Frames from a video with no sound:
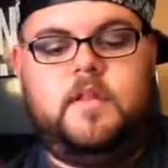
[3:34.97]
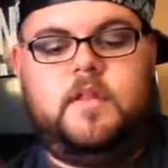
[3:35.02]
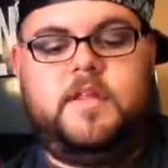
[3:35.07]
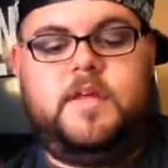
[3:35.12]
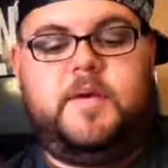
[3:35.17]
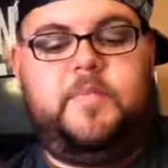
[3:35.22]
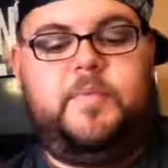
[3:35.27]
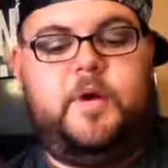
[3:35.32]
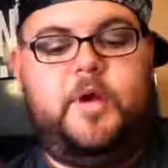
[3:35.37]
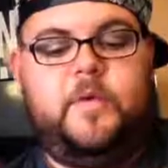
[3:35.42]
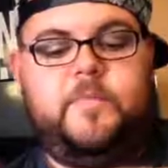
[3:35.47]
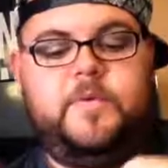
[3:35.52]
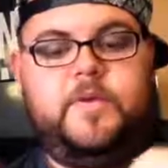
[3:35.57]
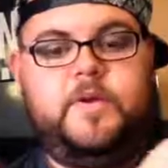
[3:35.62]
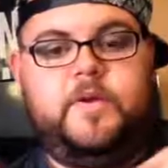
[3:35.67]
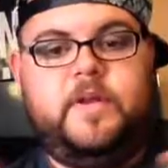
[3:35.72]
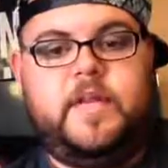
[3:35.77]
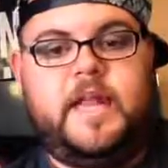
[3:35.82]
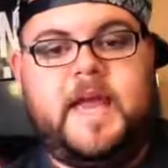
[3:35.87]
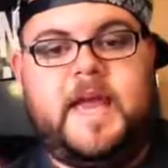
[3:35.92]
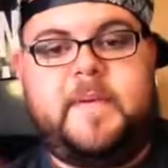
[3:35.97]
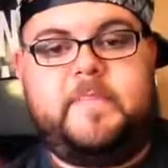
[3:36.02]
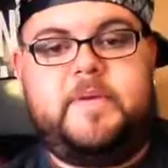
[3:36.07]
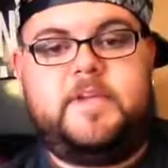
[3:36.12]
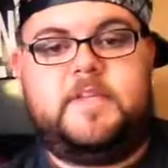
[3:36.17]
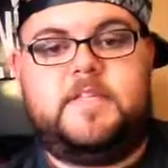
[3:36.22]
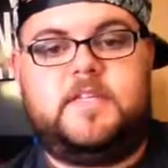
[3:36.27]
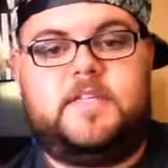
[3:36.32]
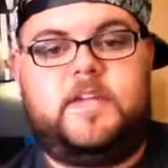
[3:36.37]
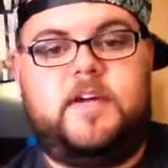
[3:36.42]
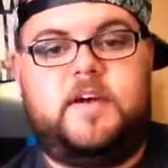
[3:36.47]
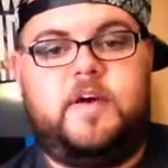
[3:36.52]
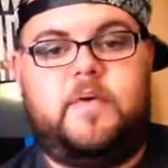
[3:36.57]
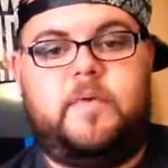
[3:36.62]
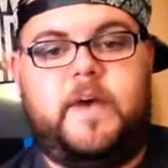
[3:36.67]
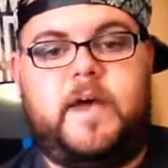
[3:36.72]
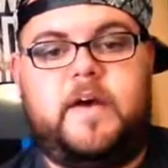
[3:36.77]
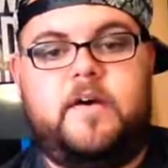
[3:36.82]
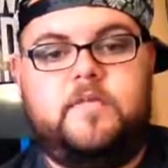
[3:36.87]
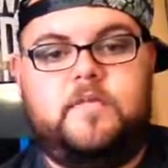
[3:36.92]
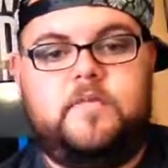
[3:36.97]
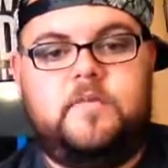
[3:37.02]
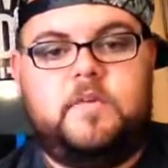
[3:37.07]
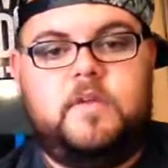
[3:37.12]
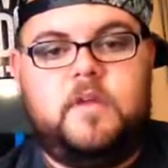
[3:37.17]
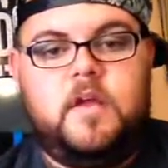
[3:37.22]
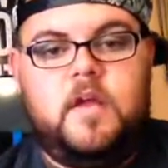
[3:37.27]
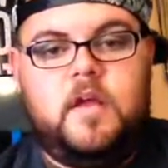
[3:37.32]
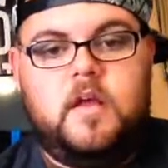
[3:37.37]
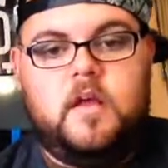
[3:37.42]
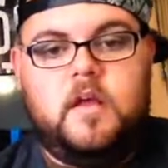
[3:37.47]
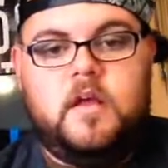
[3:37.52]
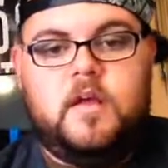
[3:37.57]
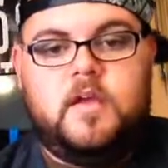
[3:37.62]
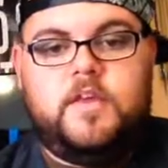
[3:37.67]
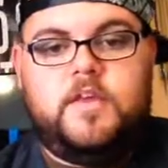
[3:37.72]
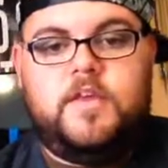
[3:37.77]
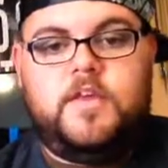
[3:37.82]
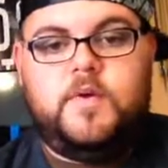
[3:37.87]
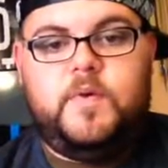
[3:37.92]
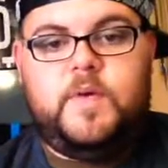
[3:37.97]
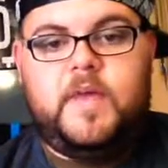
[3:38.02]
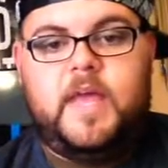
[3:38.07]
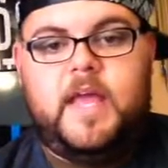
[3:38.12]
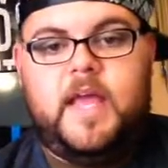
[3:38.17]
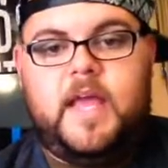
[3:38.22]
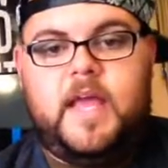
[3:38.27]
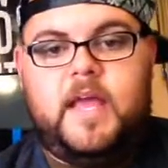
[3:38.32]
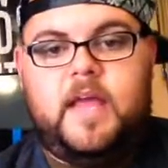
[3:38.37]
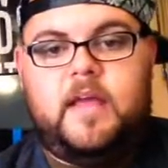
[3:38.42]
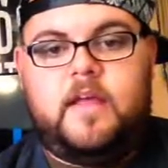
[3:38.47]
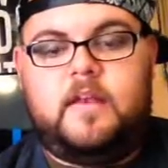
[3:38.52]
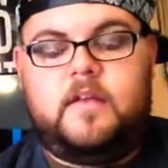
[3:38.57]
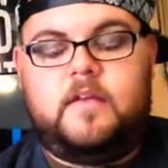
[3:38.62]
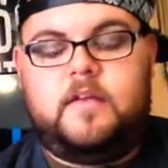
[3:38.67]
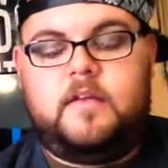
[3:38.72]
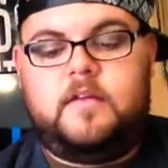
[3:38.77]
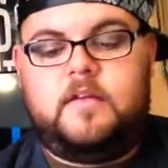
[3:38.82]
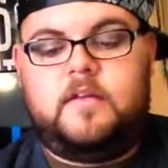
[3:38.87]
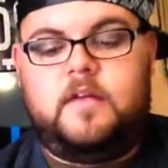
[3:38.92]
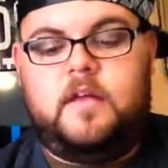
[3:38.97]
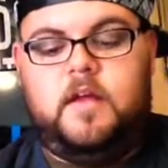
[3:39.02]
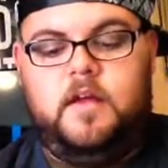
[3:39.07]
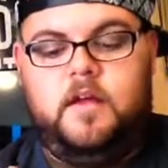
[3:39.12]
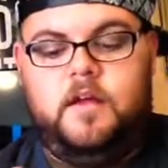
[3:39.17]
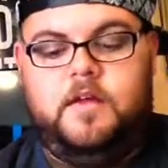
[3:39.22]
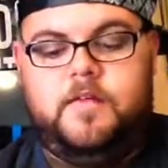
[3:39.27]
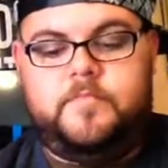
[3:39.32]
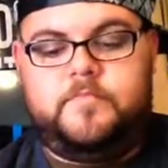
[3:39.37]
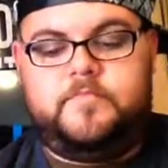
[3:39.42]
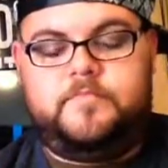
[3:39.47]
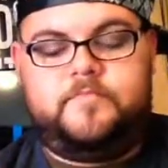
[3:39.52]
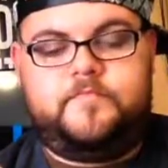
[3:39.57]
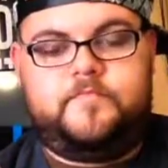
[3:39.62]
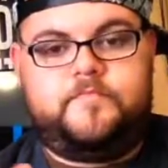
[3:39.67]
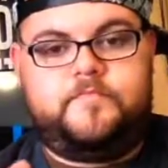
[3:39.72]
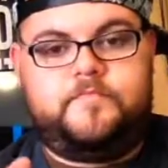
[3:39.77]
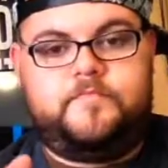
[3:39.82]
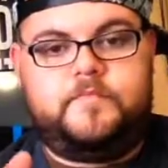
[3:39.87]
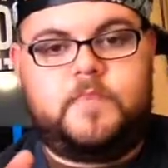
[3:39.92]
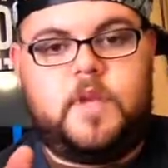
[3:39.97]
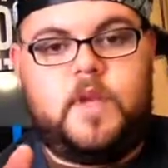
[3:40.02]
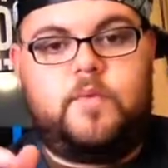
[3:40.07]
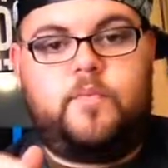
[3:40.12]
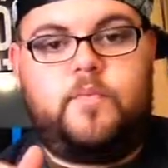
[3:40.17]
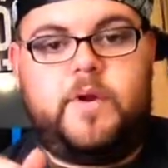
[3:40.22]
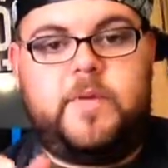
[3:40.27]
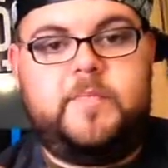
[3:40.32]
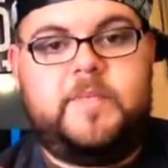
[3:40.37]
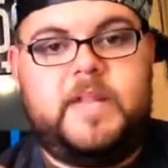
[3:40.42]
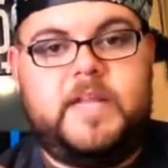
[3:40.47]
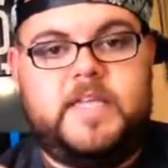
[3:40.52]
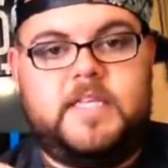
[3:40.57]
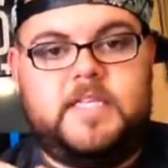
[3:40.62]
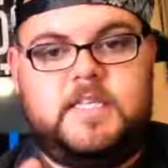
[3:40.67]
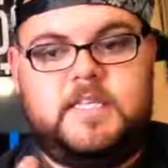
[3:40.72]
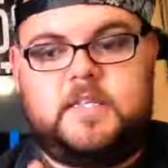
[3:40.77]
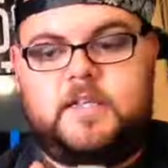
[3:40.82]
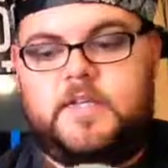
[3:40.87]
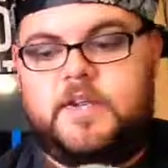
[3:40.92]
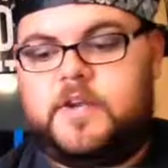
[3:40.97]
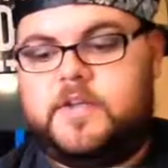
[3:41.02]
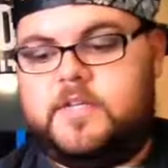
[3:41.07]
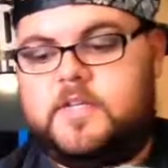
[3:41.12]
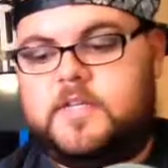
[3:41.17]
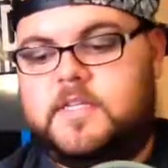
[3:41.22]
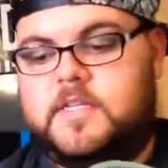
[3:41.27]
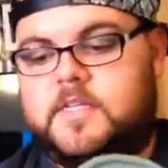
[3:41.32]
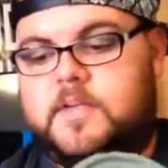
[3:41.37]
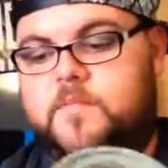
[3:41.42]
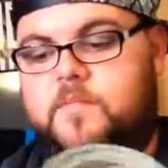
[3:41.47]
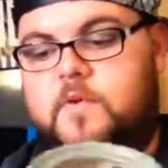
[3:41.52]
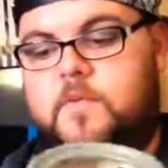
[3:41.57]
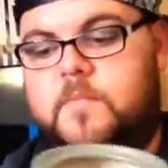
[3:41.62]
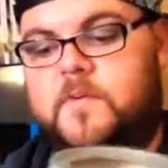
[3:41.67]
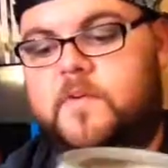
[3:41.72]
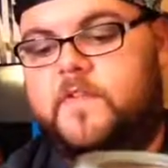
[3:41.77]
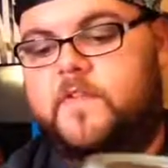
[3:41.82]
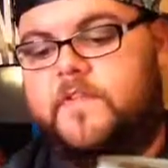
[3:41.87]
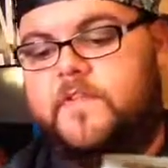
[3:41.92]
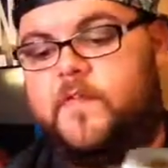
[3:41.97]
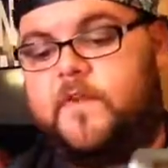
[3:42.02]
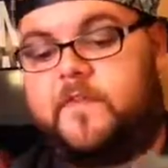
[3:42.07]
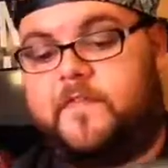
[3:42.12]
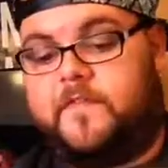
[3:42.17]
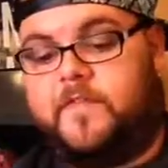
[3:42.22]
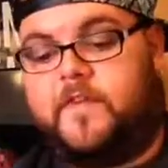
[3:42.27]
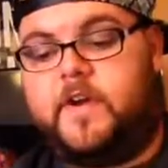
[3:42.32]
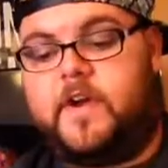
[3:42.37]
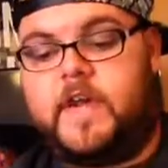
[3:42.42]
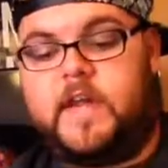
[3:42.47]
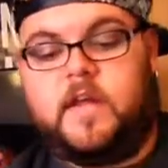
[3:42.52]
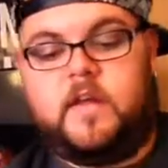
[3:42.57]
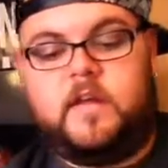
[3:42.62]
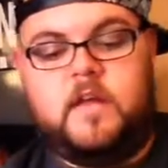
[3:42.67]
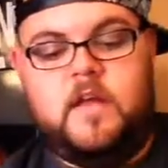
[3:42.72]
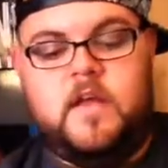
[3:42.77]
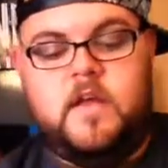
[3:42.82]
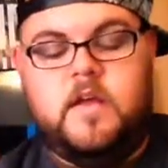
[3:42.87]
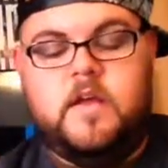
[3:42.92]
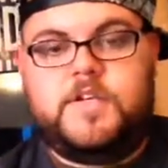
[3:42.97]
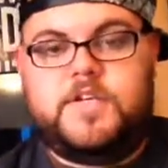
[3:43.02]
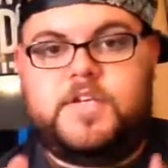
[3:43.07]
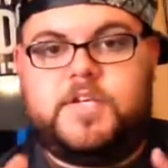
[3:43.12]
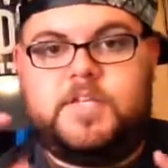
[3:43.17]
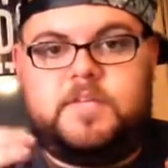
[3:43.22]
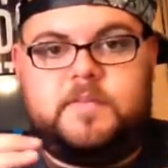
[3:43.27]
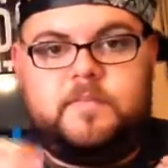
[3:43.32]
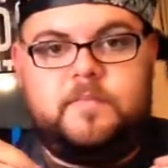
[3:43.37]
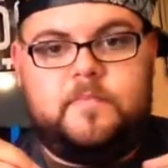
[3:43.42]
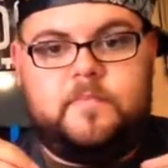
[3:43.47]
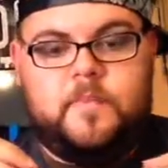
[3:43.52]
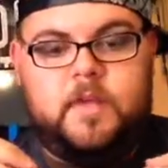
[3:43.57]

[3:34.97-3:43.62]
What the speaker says: bulb unit happens to go out, you can replace your Scentsy warmer for free. Just